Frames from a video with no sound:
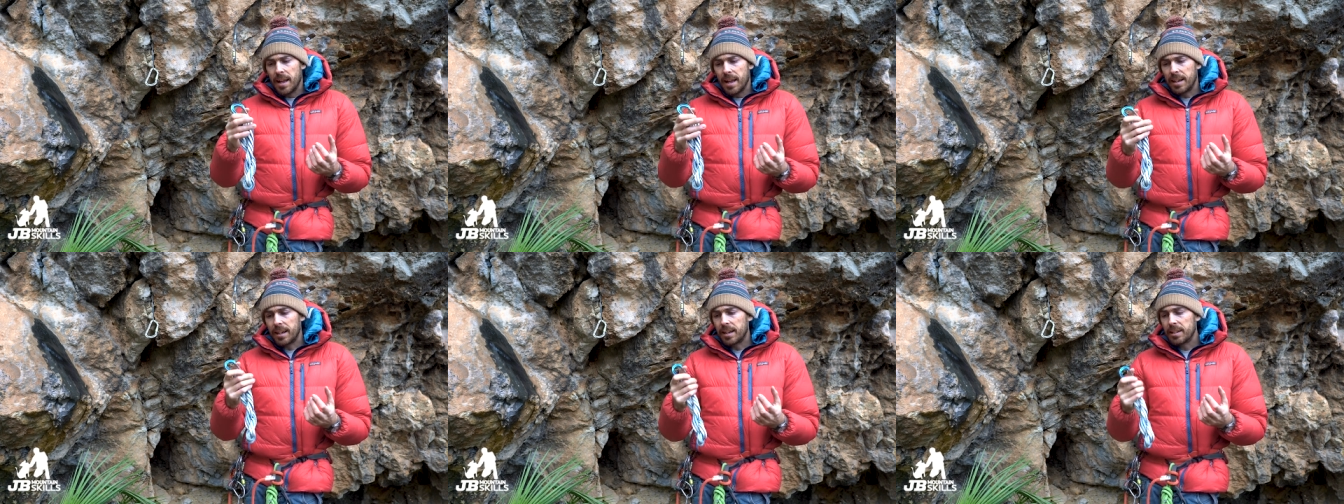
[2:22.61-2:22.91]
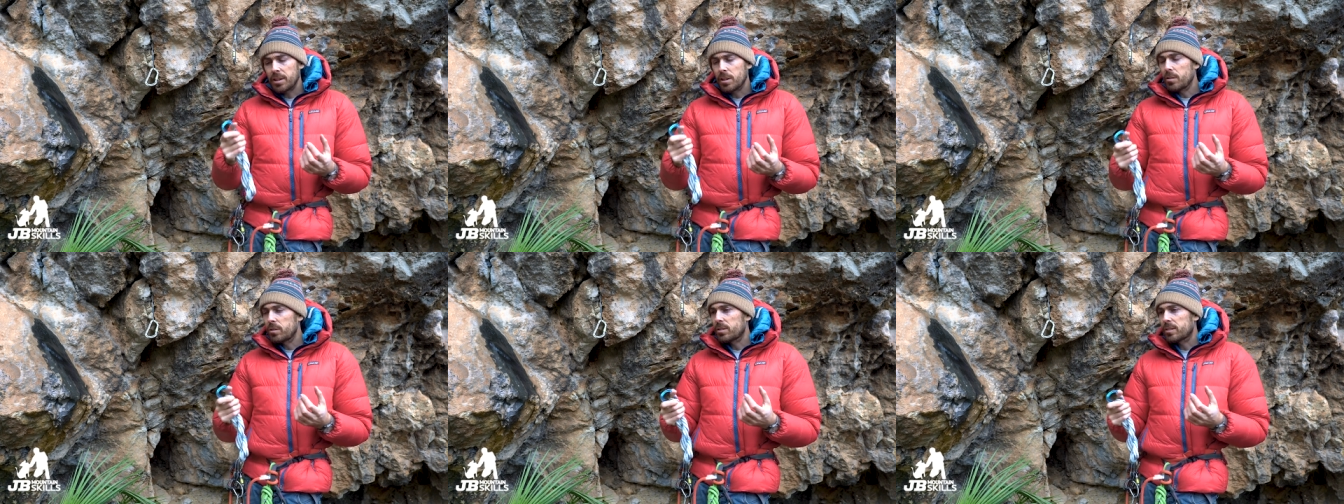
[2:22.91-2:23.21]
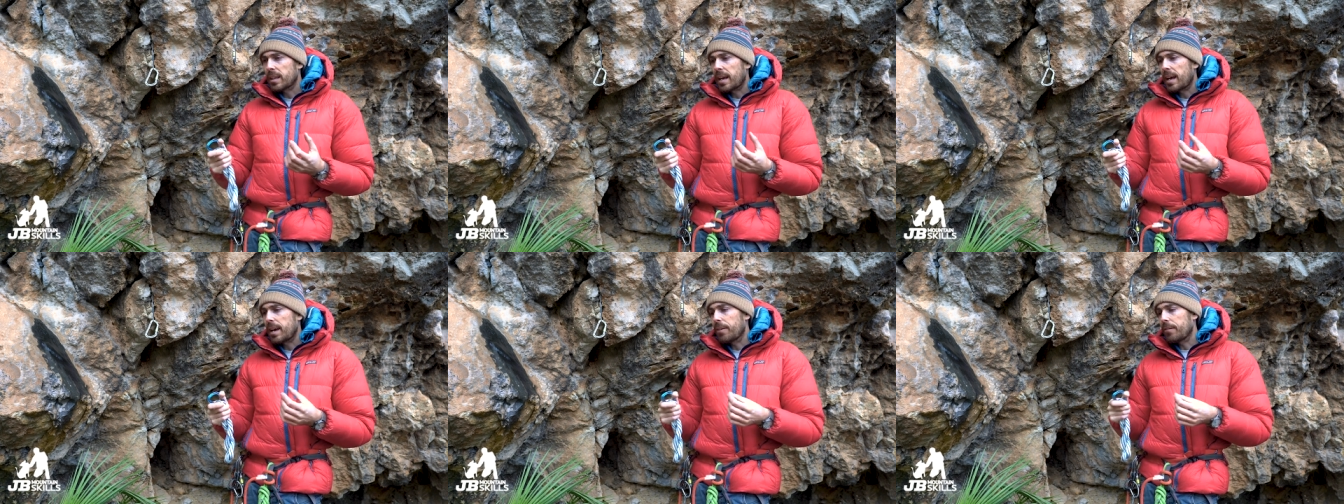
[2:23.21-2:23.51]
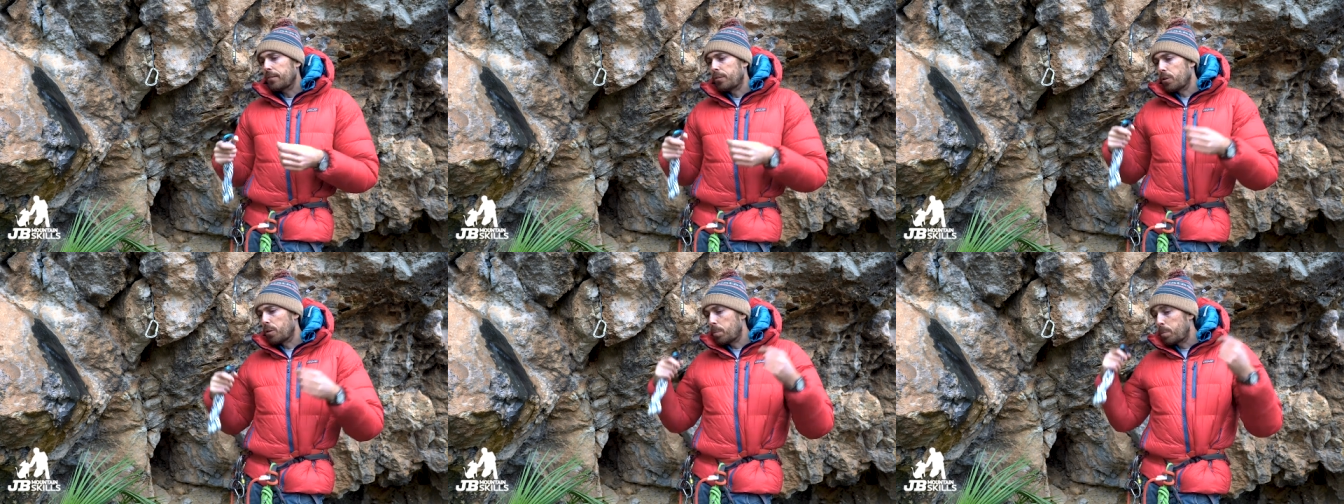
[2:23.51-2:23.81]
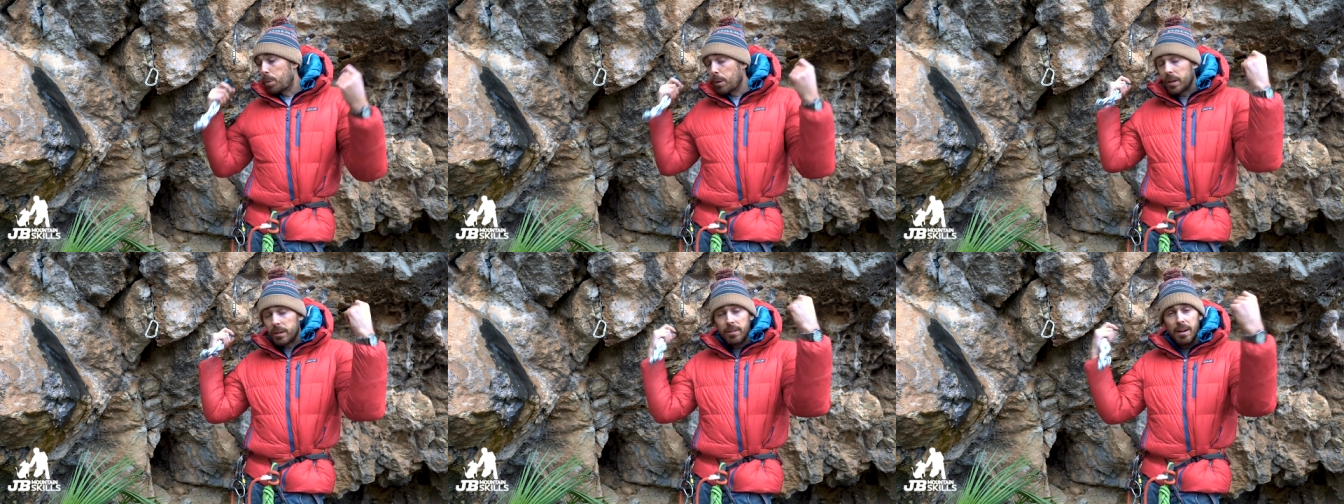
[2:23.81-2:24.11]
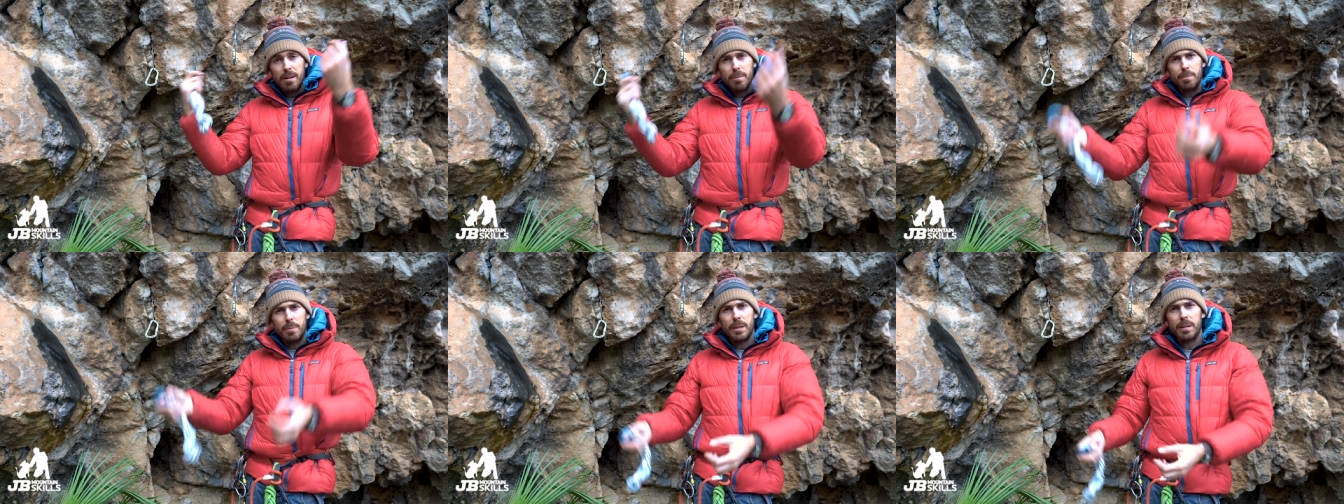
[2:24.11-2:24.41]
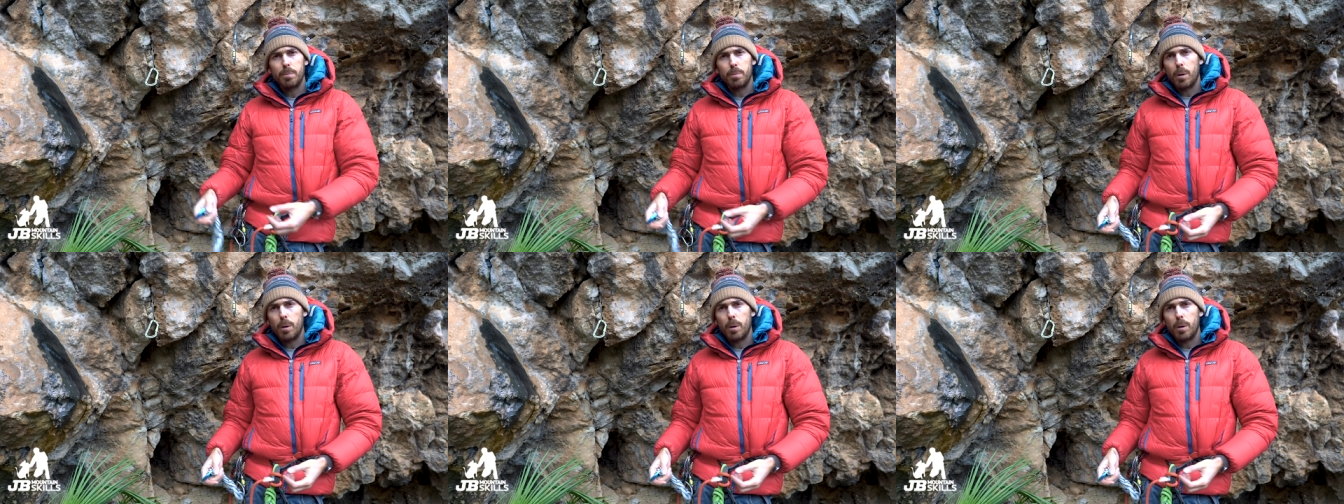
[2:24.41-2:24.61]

and I use that for putting around big